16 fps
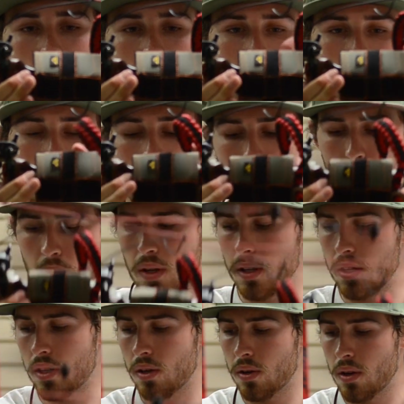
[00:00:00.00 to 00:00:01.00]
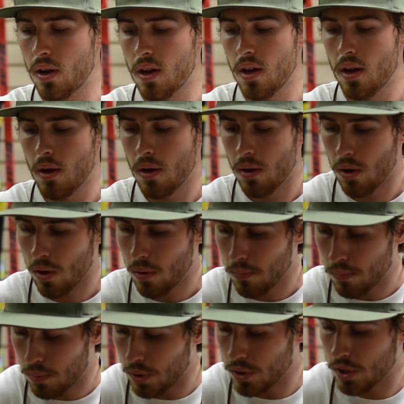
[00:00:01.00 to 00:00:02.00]
straps right here,
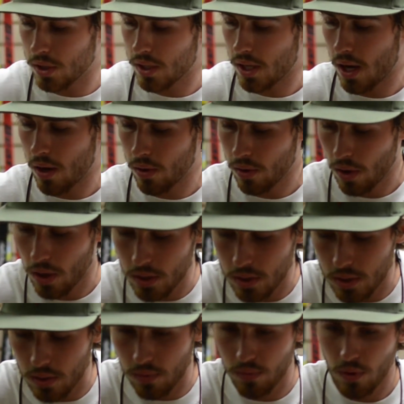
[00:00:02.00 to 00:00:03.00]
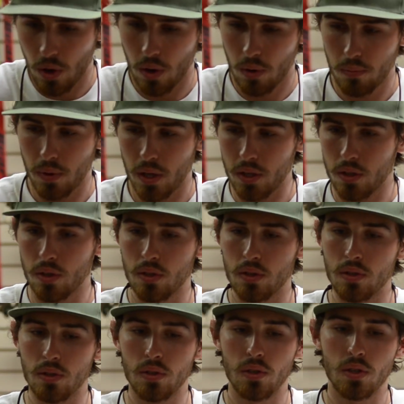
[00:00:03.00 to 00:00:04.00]
push it down onto the foam, and
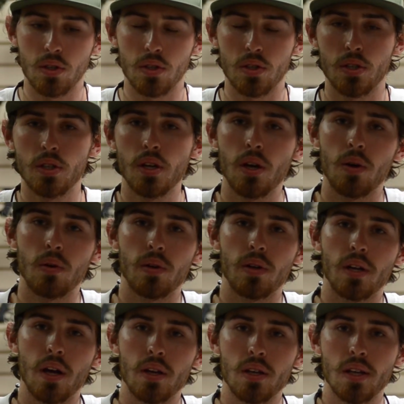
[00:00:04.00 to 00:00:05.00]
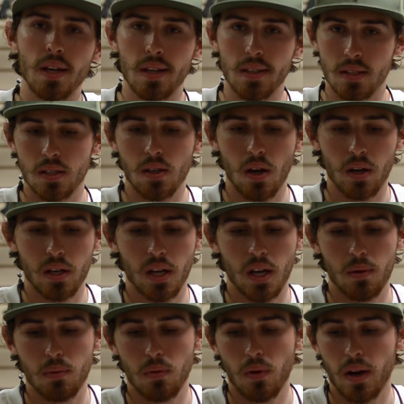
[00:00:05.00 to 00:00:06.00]
you're good to go. And now you can't see on
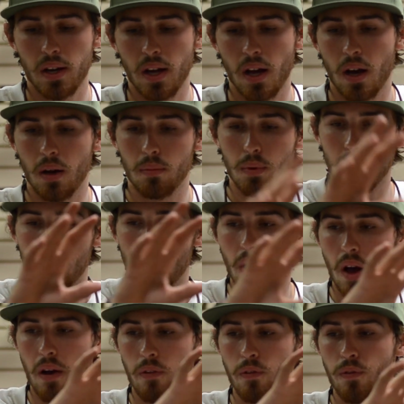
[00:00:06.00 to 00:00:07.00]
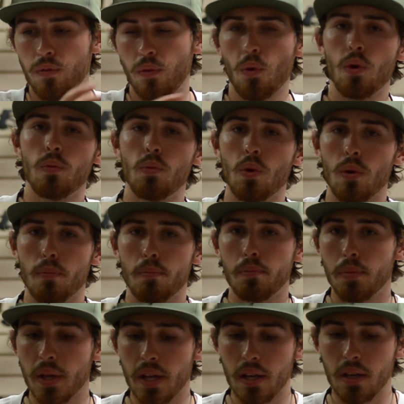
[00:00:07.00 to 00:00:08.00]
camera right now, but you have 4 more
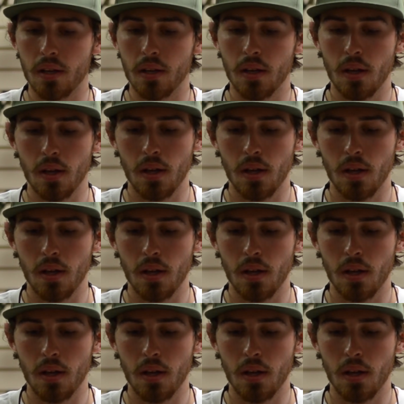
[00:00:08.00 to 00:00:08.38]
big